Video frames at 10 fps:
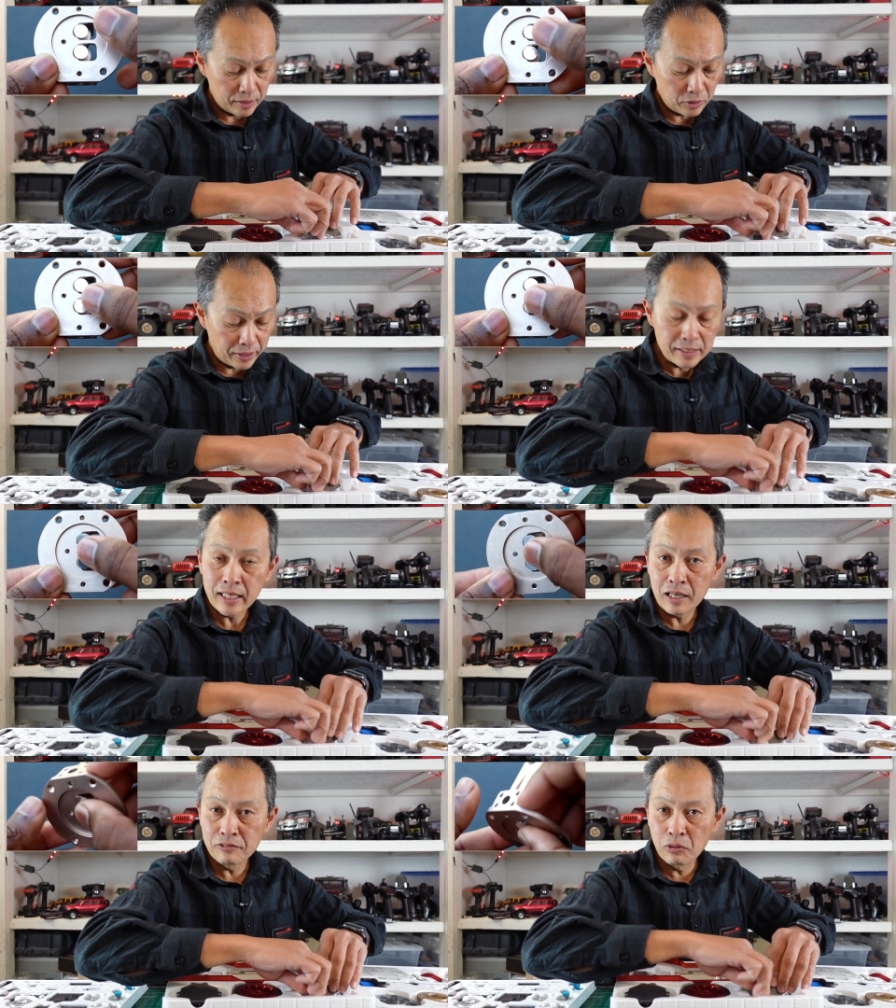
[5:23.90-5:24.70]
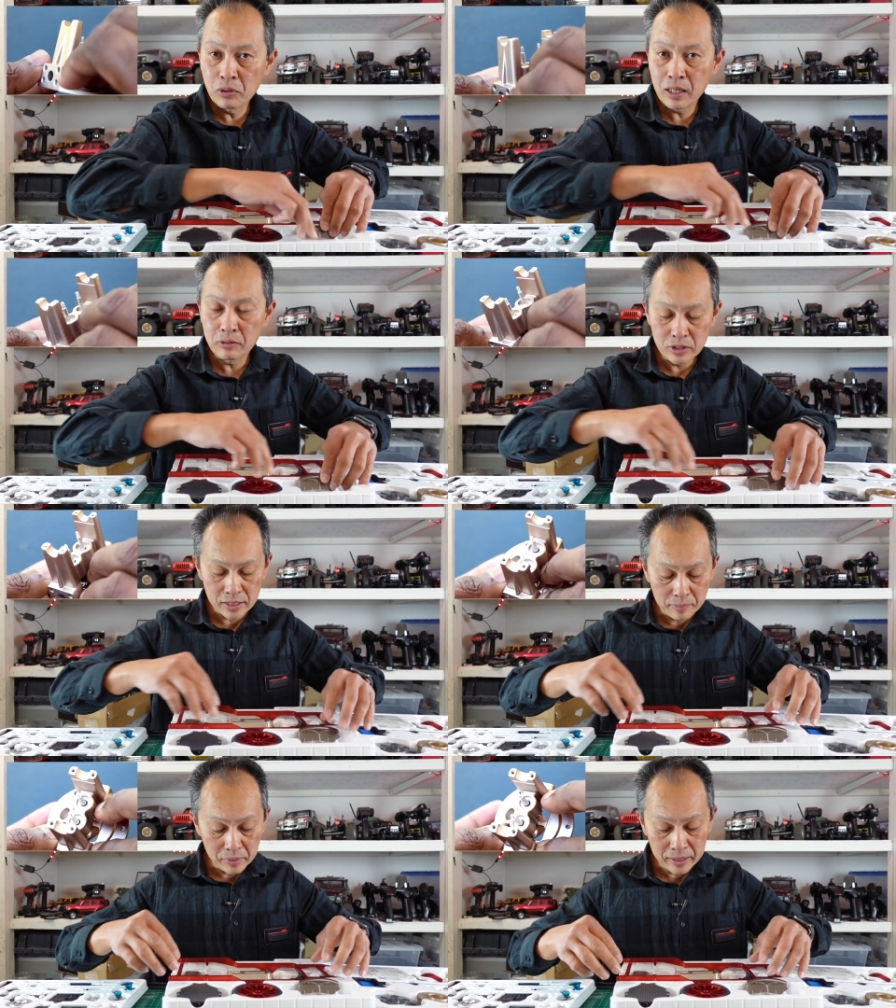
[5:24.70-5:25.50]
So they say a four-hour
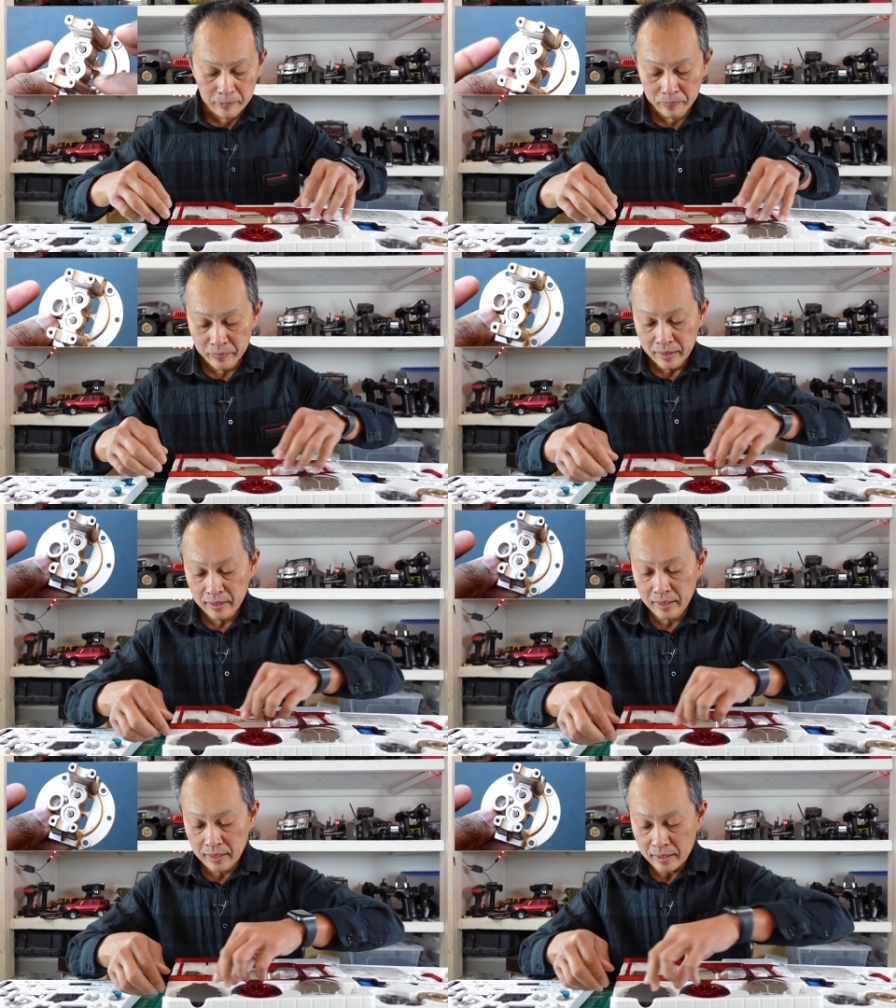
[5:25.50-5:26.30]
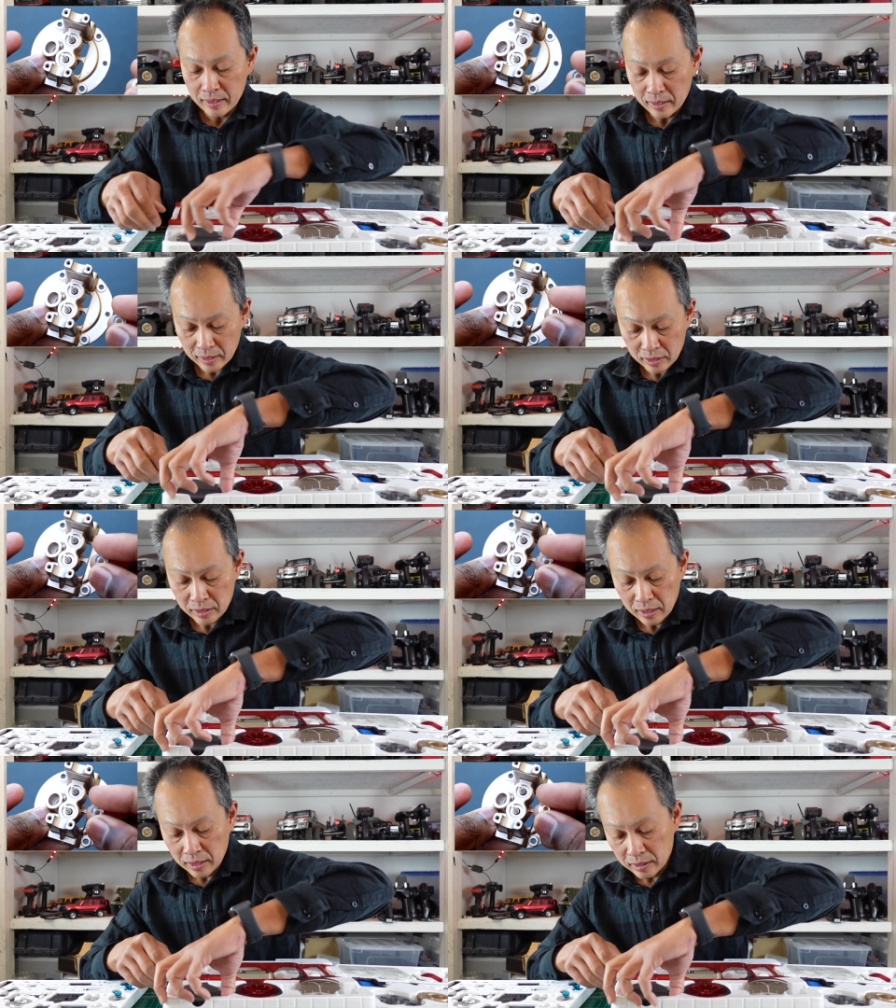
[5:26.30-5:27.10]
assembly
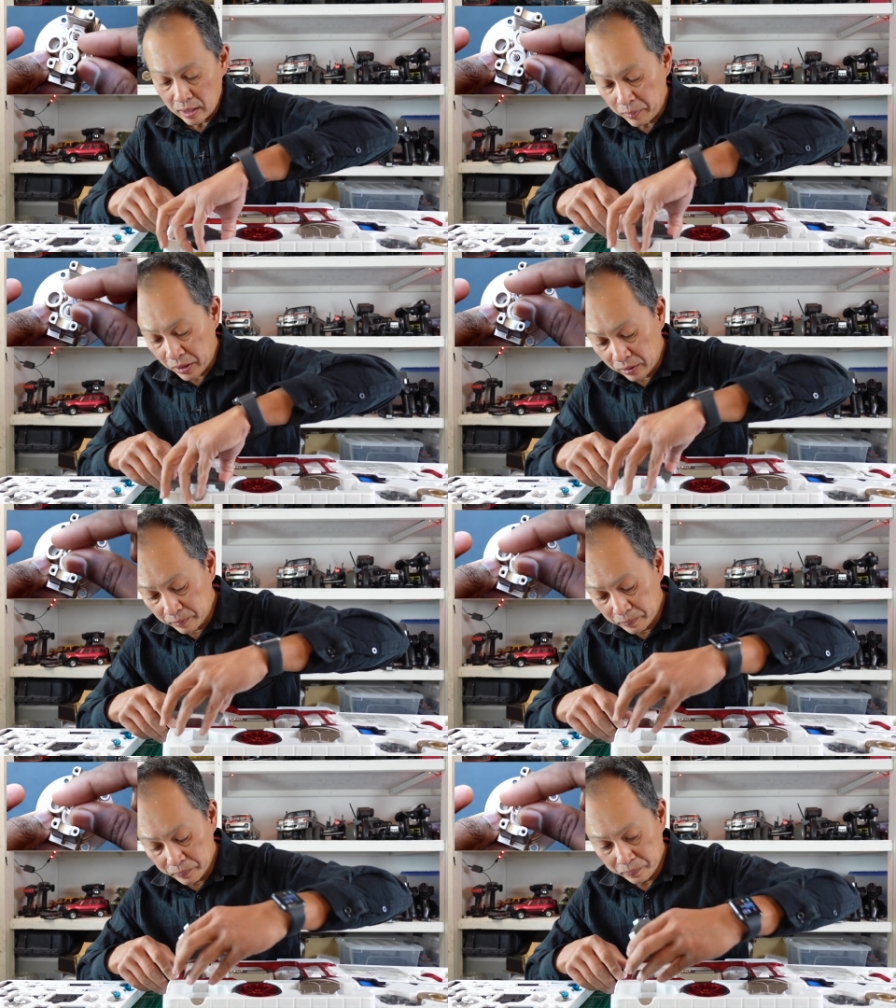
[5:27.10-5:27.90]
is typical.